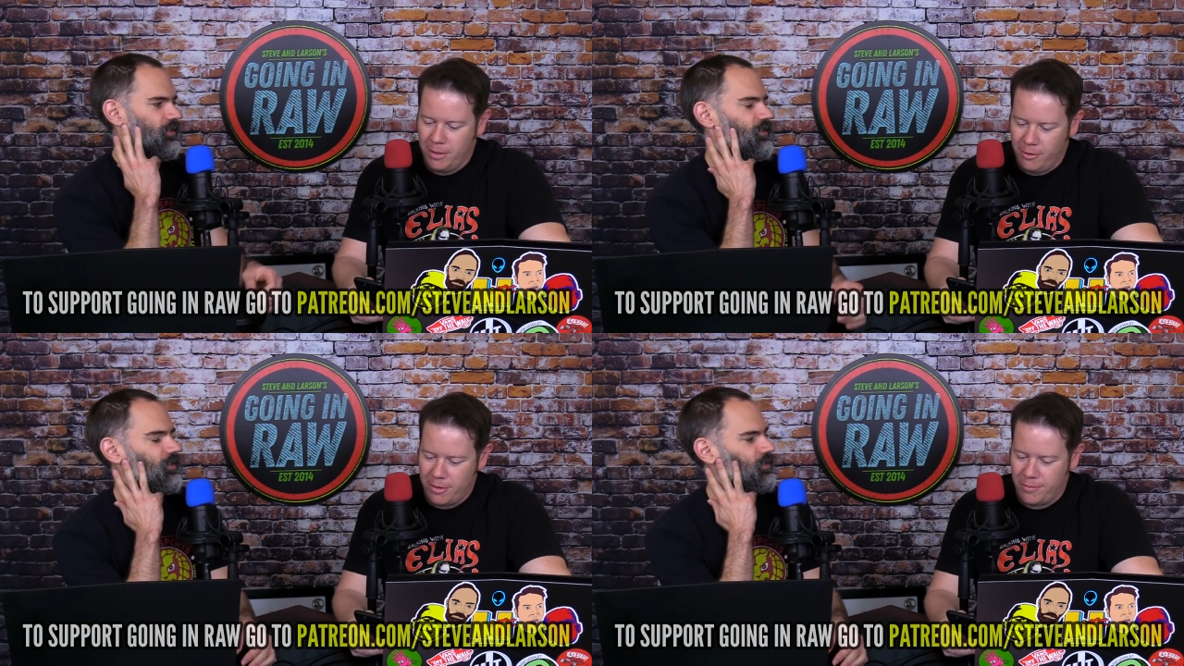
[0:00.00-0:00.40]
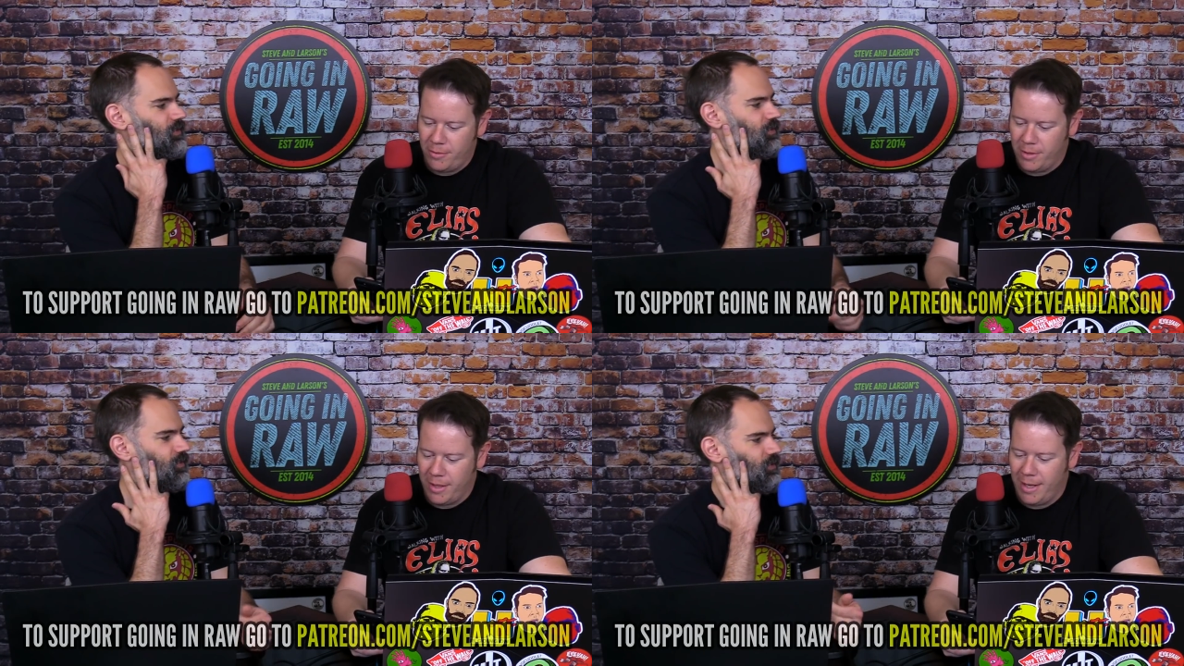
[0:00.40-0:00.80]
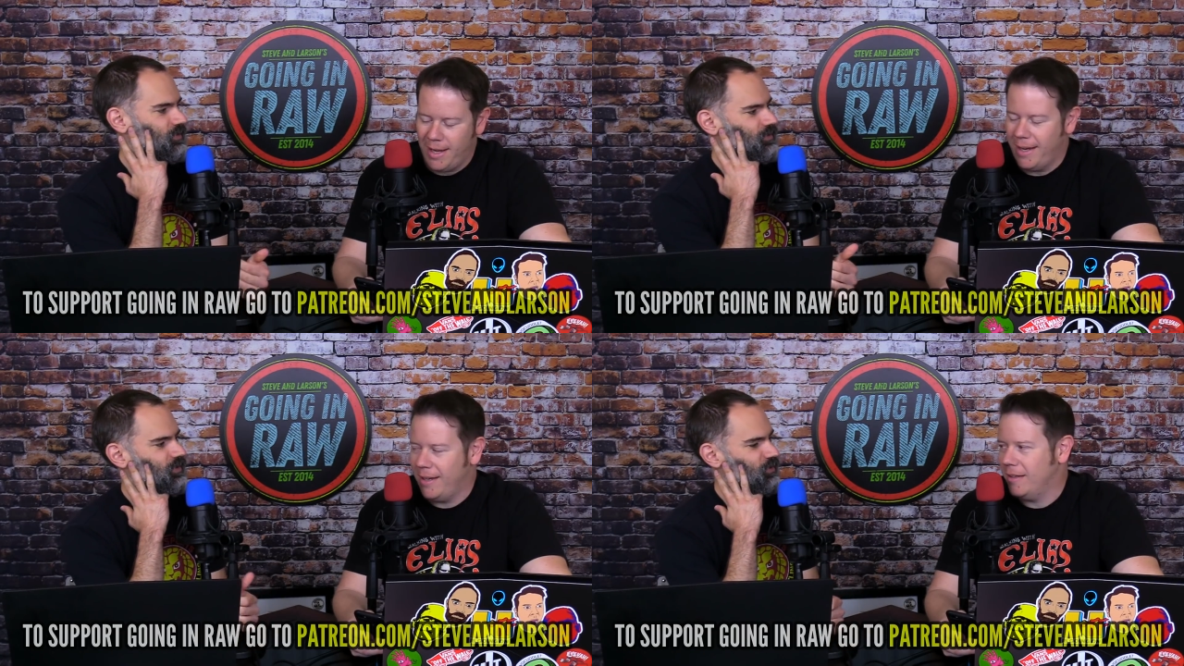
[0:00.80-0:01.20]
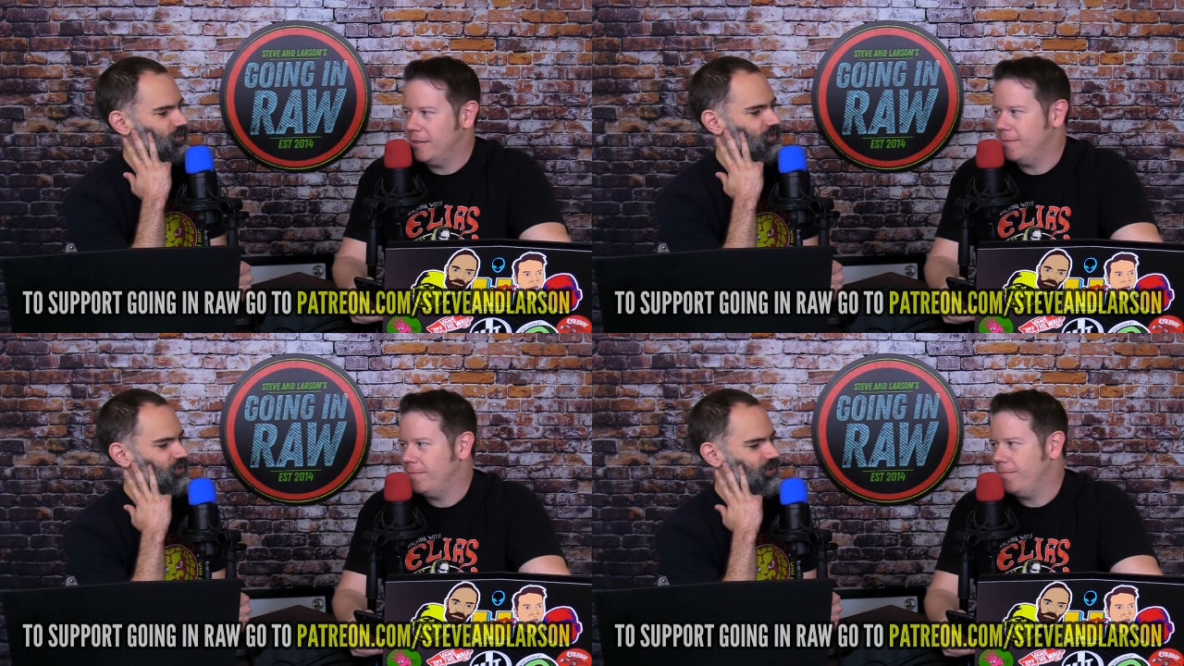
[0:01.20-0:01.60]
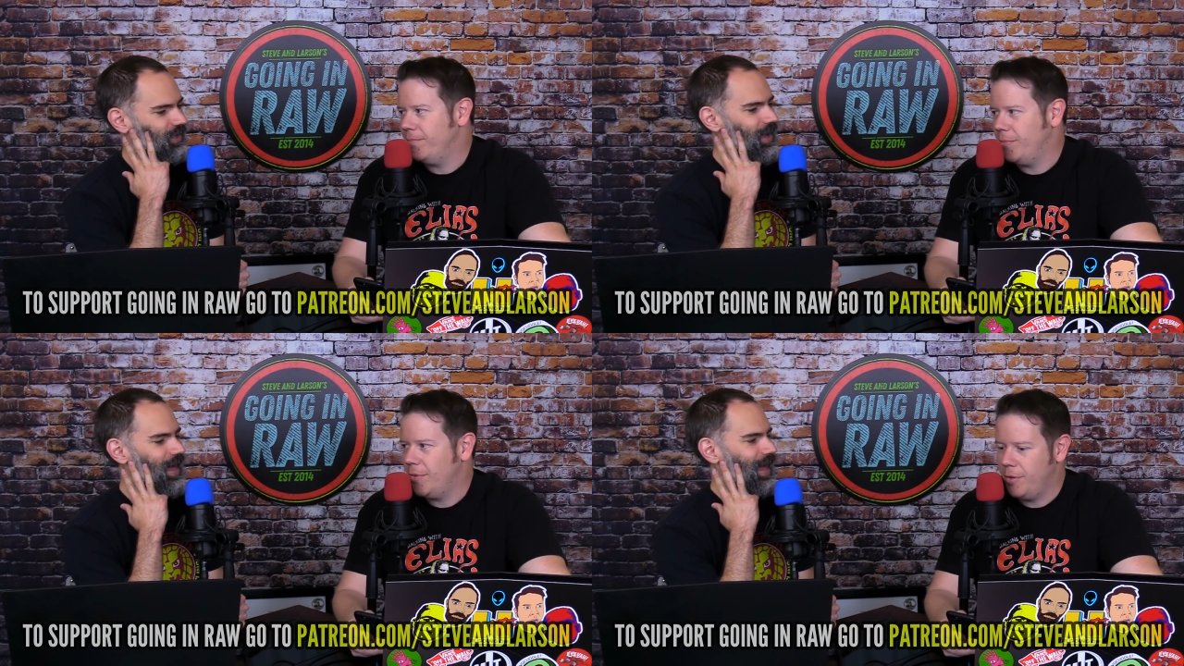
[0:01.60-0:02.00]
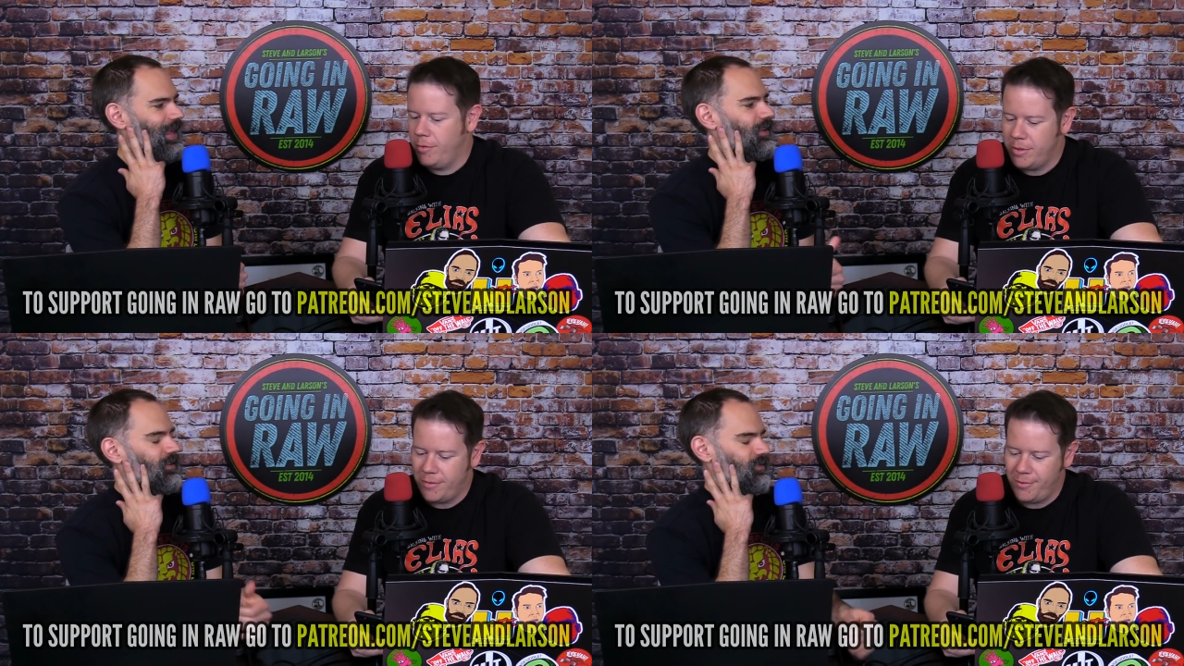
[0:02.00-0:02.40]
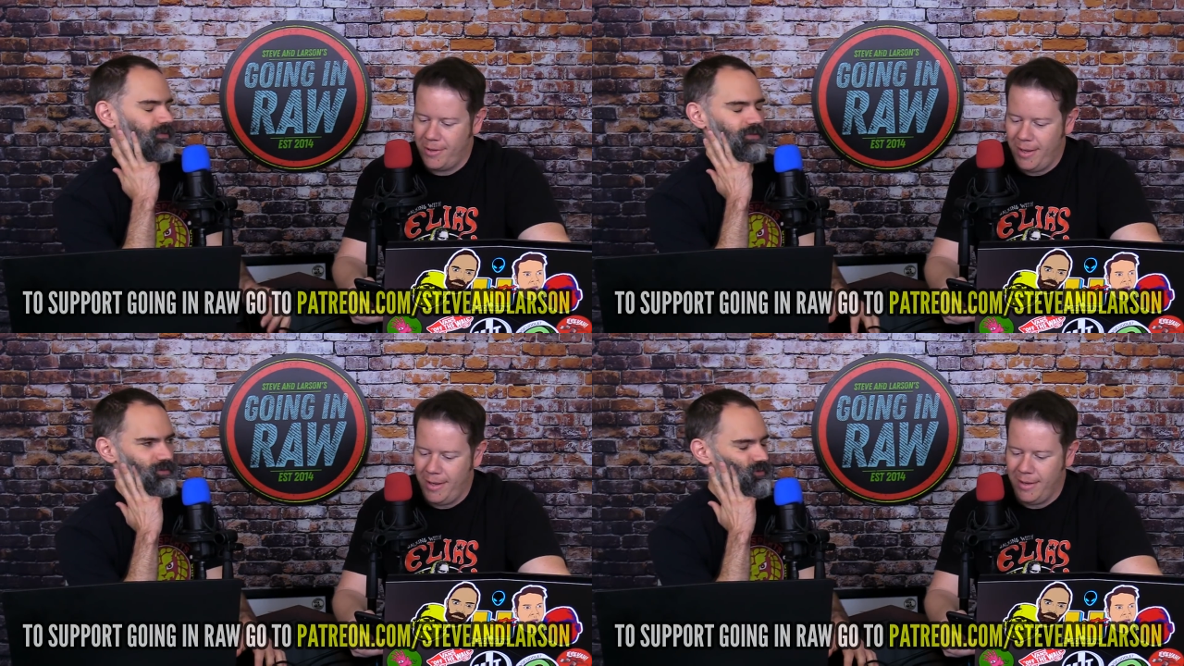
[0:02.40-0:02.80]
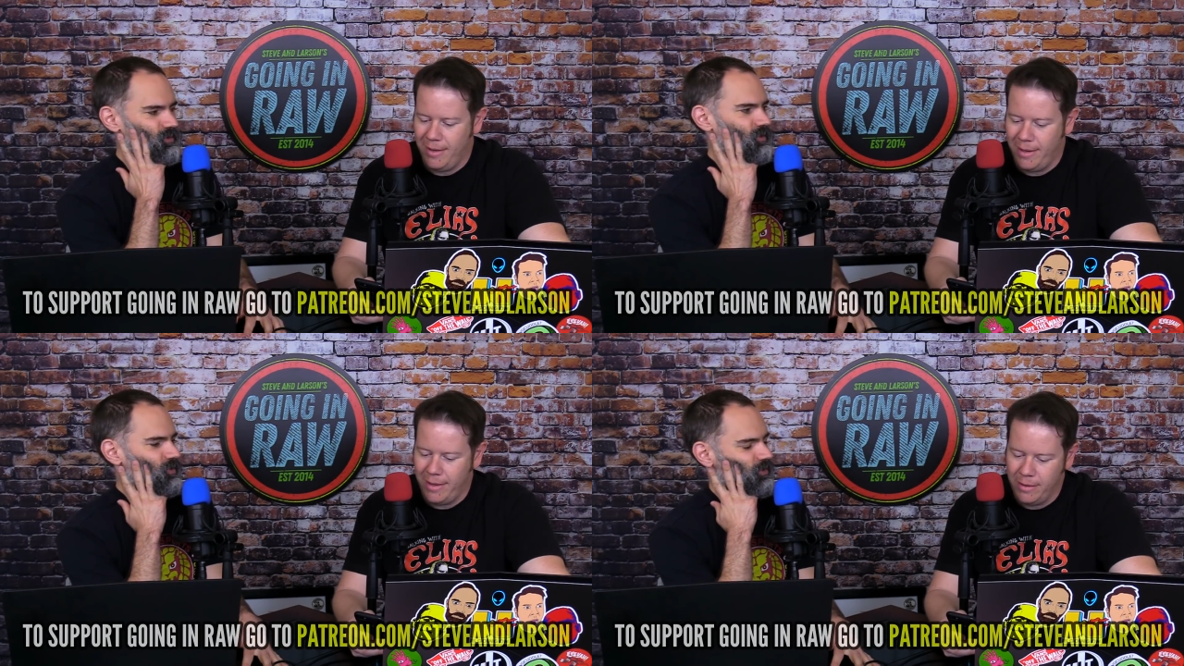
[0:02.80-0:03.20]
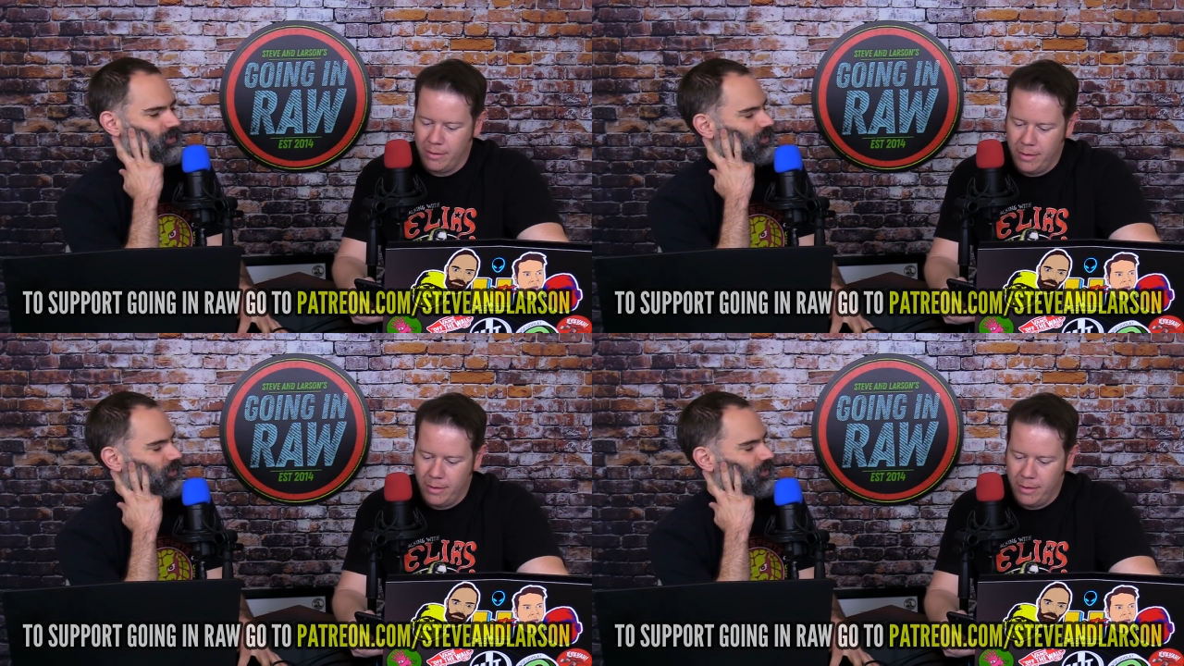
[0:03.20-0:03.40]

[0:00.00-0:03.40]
Speaker 1: Christopher the Guy. Christopher Guy. Christopher Hey Guy.